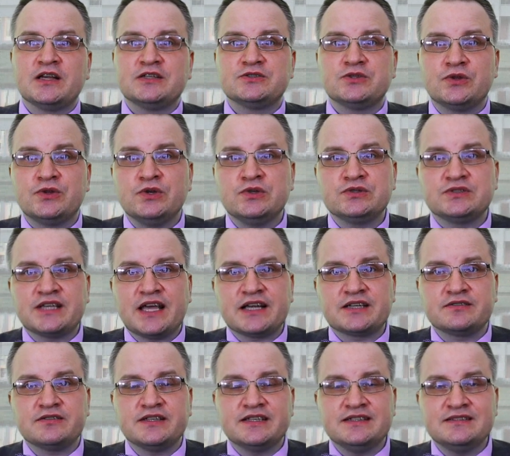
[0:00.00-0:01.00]
So those
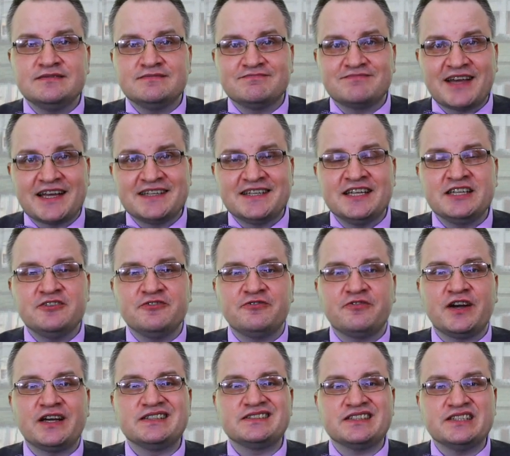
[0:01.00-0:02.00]
actually
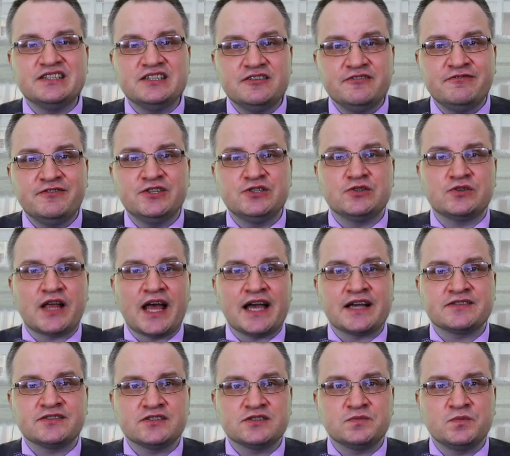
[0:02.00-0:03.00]
identifies individual
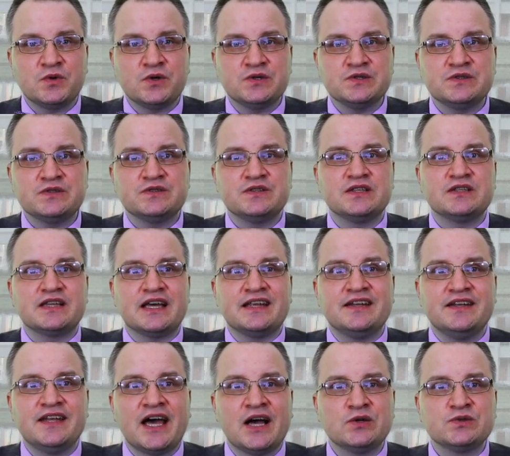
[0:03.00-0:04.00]
access points that
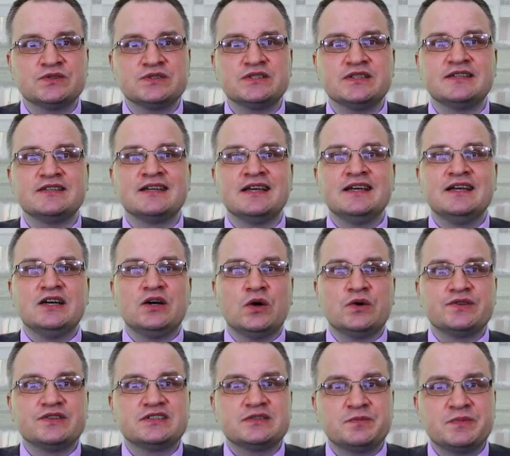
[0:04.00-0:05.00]
announcing
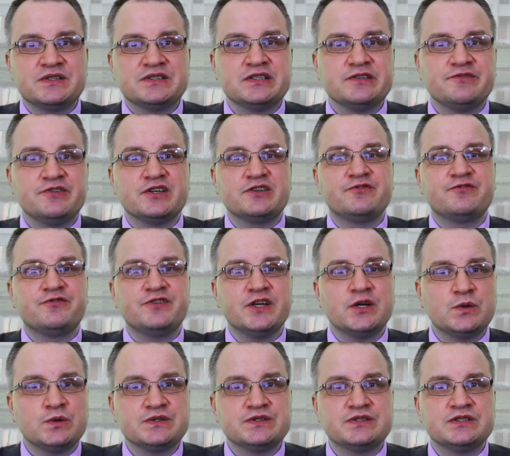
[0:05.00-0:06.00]
on a specific
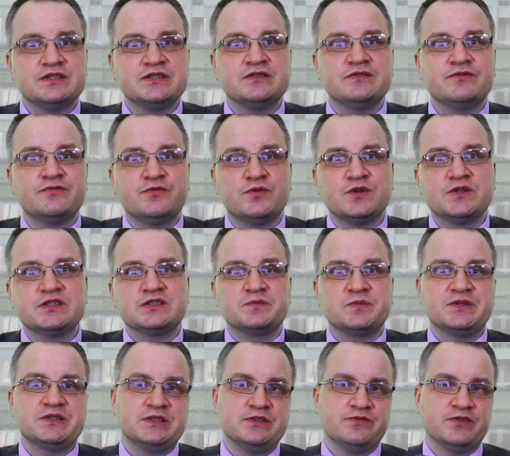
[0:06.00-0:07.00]
frequency for a
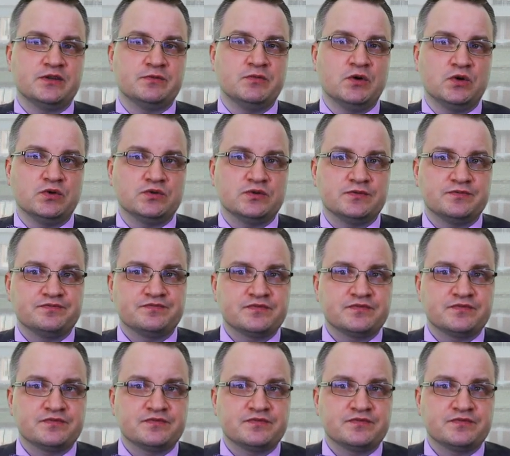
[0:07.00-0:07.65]
specific mode.